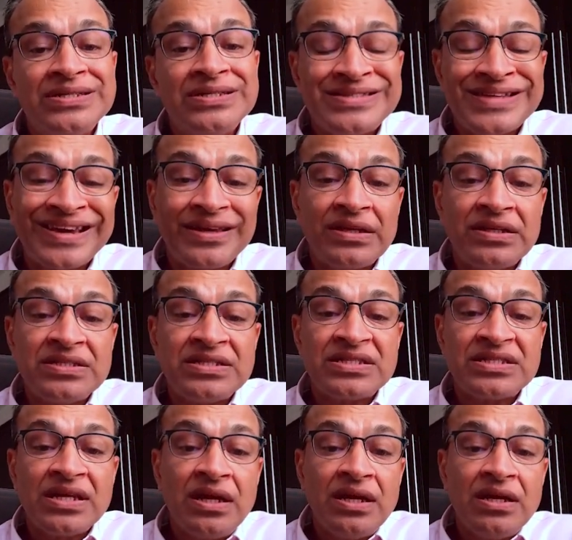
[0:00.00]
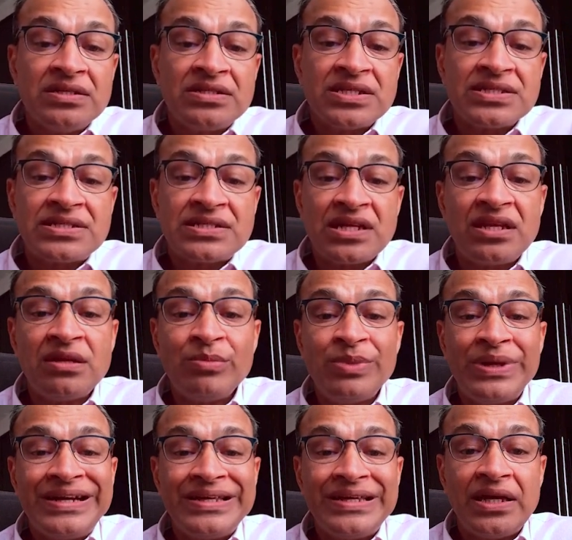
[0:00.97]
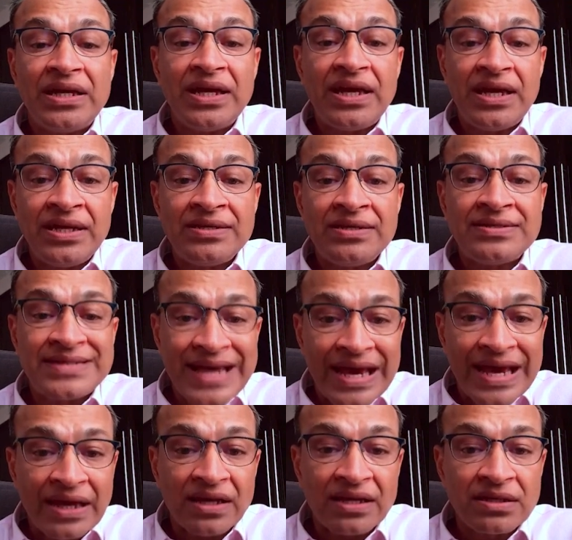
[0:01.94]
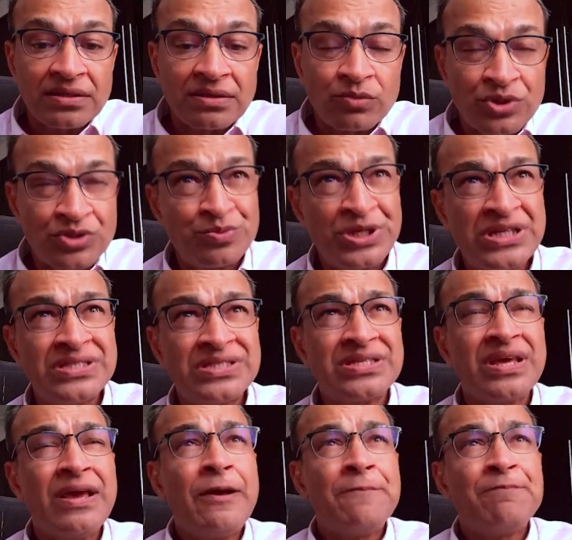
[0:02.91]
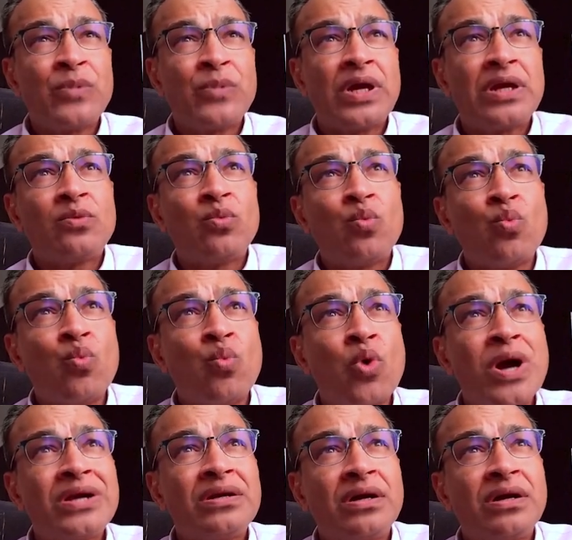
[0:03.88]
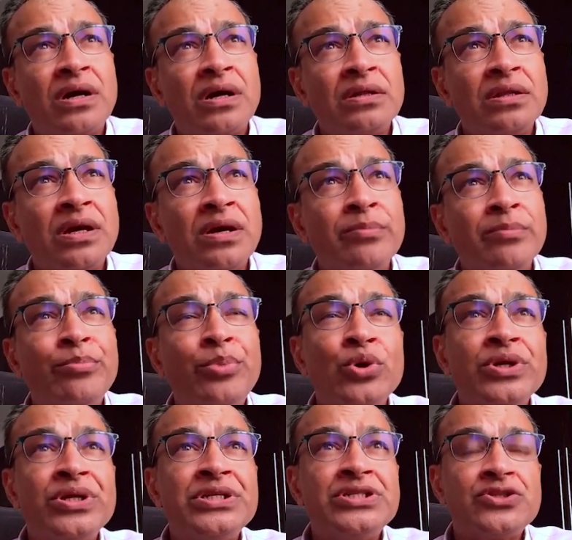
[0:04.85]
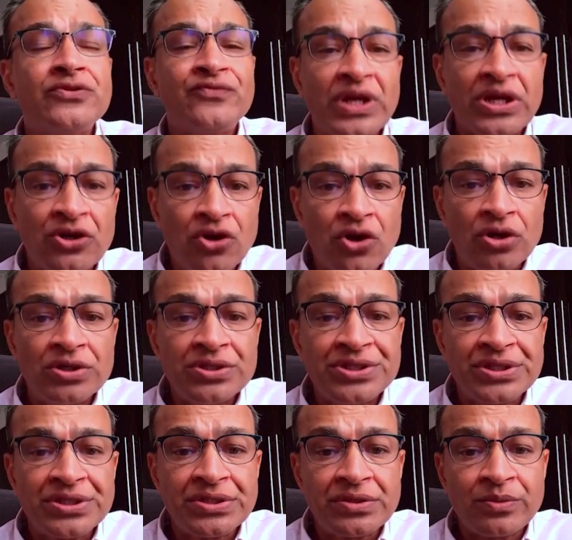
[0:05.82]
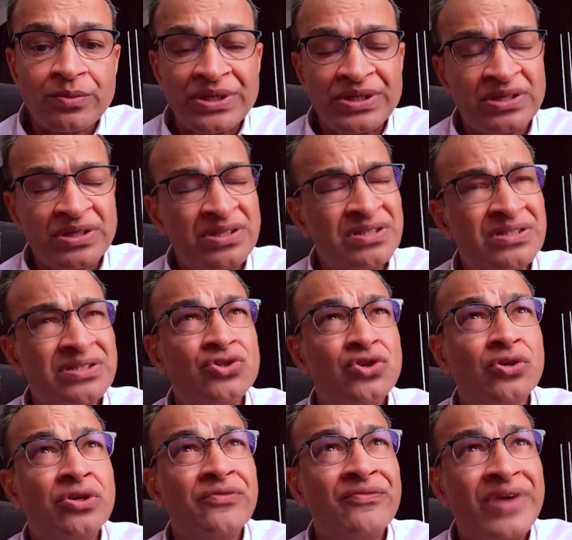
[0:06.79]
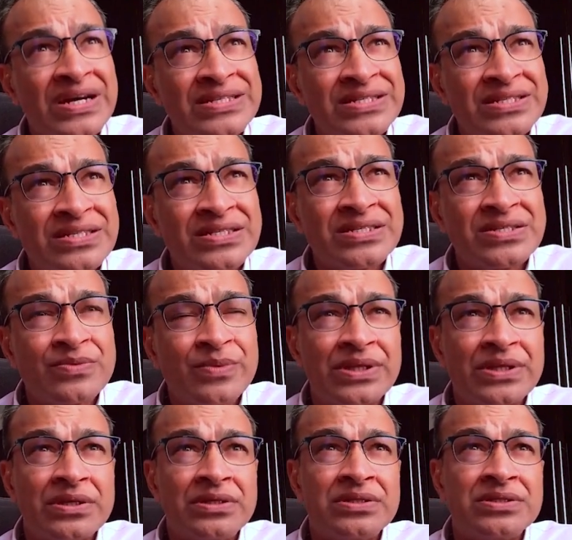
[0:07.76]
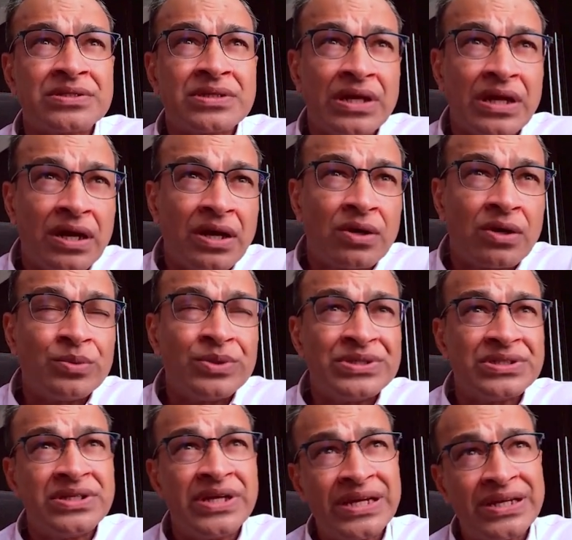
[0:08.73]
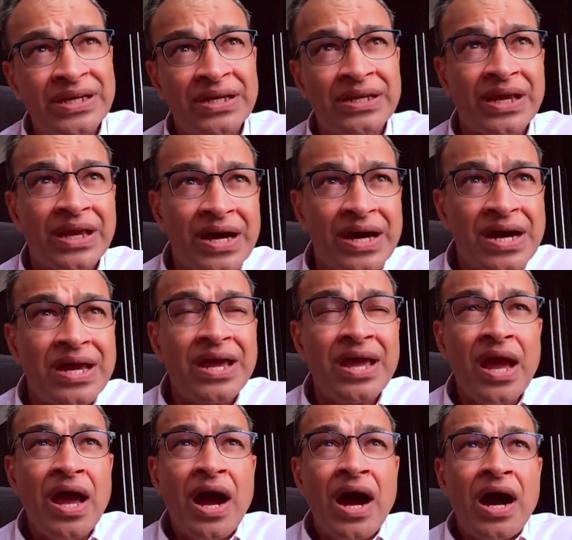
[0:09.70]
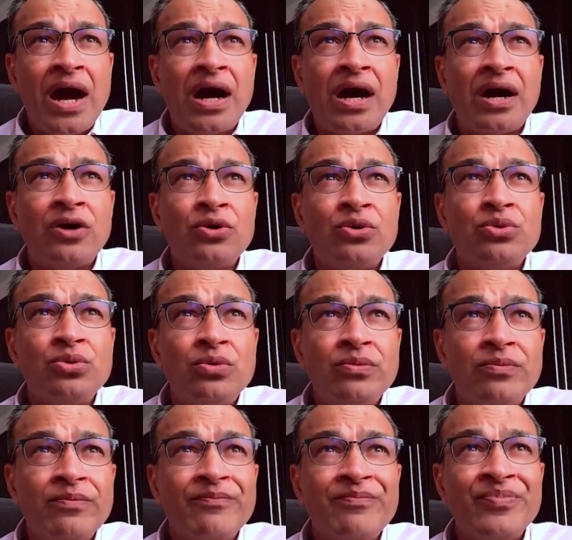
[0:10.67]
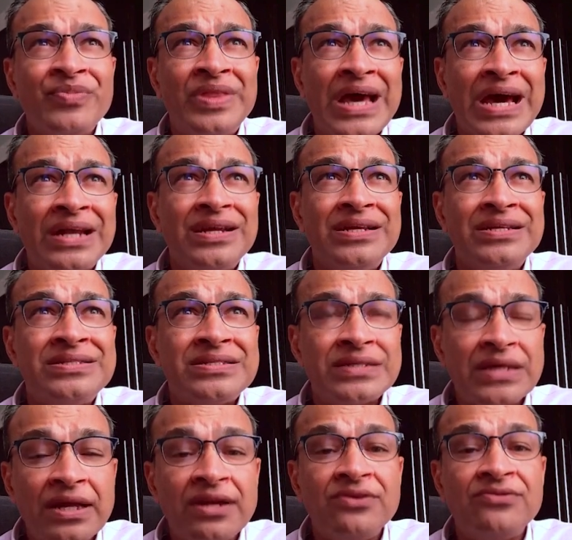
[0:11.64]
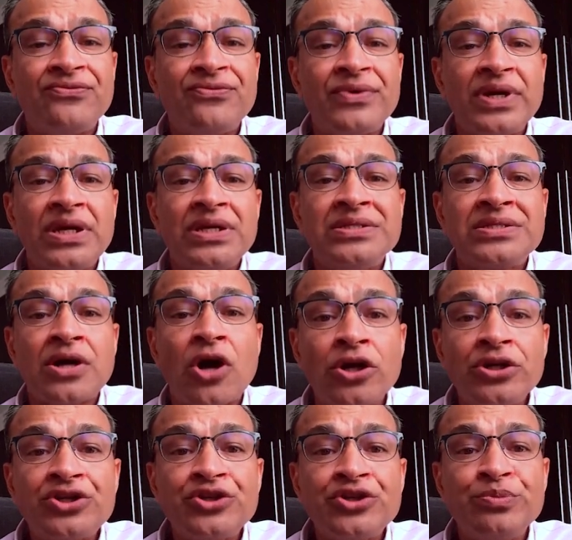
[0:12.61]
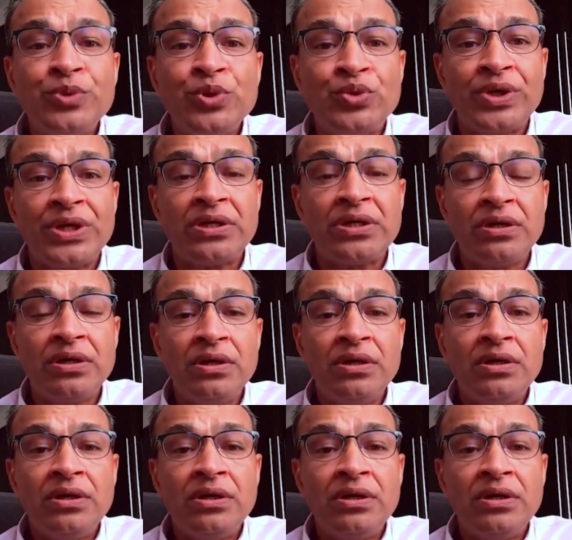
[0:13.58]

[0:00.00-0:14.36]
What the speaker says: Second is sustainability in tech, which means that what are the components of technology, whether it is your devices, whether it is cloud, whether it's data and AI, how that itself is contributing